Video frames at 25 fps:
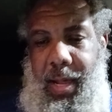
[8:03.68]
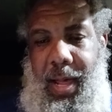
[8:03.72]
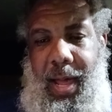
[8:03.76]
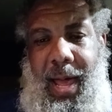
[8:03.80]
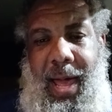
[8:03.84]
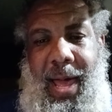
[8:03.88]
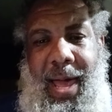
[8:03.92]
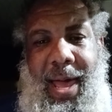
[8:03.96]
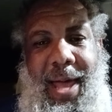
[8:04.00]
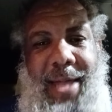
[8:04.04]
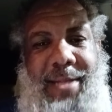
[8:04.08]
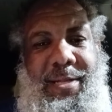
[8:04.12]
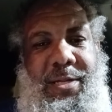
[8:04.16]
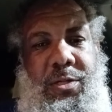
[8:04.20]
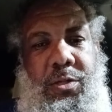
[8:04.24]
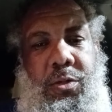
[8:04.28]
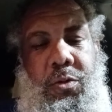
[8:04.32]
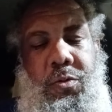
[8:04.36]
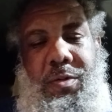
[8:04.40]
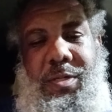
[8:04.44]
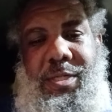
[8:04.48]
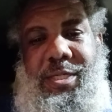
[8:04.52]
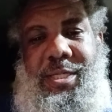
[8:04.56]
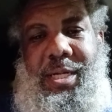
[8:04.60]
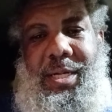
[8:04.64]
I had to
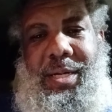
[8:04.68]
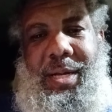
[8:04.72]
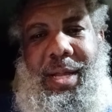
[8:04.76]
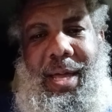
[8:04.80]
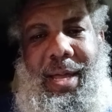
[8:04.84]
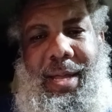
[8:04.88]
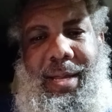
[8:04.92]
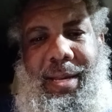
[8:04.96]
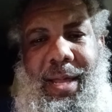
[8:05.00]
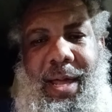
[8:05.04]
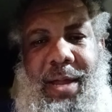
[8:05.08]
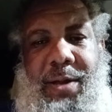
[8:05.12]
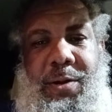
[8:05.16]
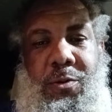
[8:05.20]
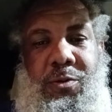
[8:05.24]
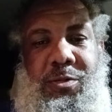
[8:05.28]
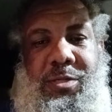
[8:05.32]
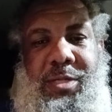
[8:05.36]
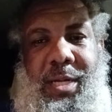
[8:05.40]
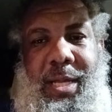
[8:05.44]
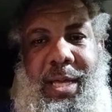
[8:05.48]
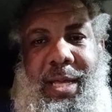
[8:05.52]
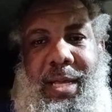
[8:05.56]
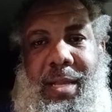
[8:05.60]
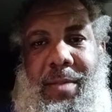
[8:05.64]
do this tonight. I know
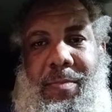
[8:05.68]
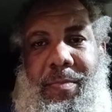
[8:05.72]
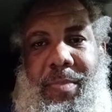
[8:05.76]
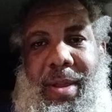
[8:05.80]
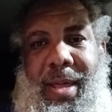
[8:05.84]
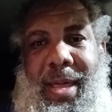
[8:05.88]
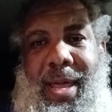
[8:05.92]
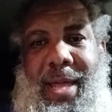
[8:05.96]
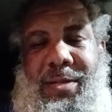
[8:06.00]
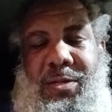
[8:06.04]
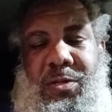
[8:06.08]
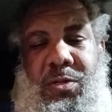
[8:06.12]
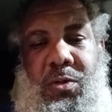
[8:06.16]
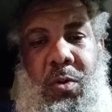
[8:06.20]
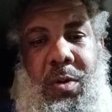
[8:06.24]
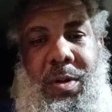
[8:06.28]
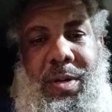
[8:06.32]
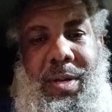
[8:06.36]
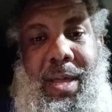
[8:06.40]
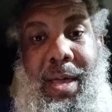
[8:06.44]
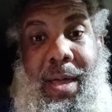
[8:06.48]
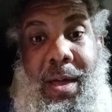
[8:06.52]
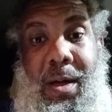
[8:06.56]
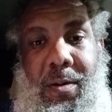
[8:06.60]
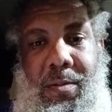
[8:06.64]
it's late, but I had to do it
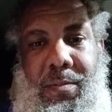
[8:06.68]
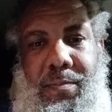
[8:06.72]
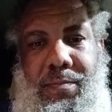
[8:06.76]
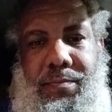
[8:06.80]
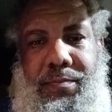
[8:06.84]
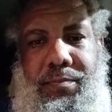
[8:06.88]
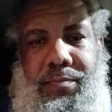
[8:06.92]
now.